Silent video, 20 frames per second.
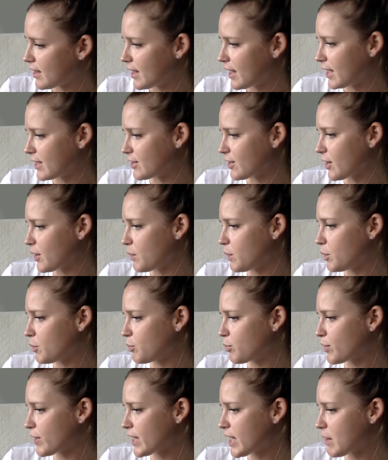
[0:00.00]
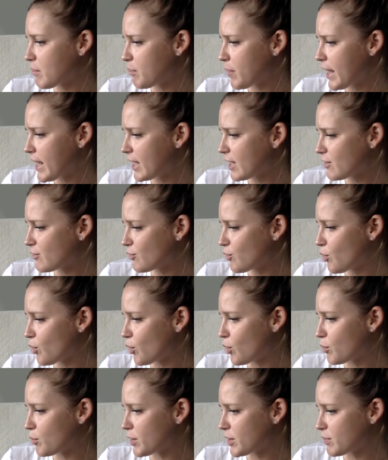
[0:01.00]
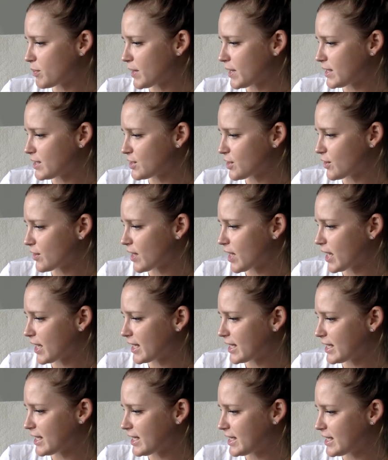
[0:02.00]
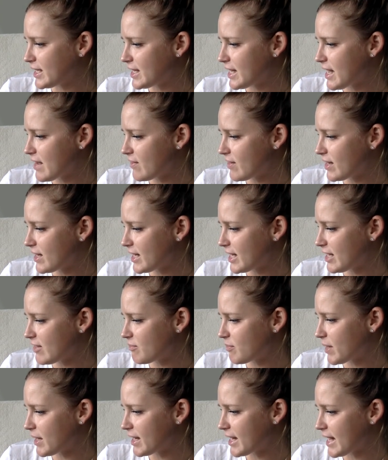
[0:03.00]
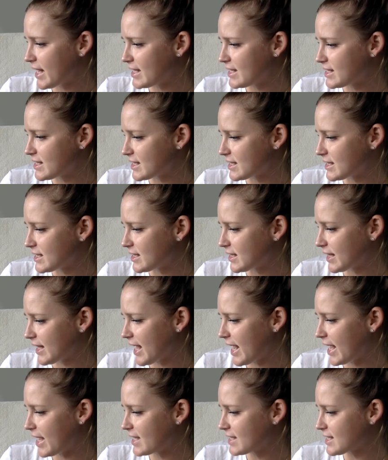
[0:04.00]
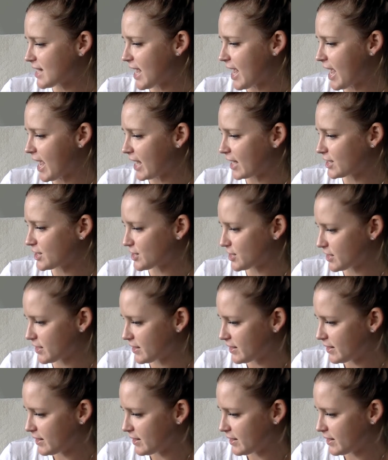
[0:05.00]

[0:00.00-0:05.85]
I will bring a bag of corn with me so that I need never leave my nest until the eggs are hatched.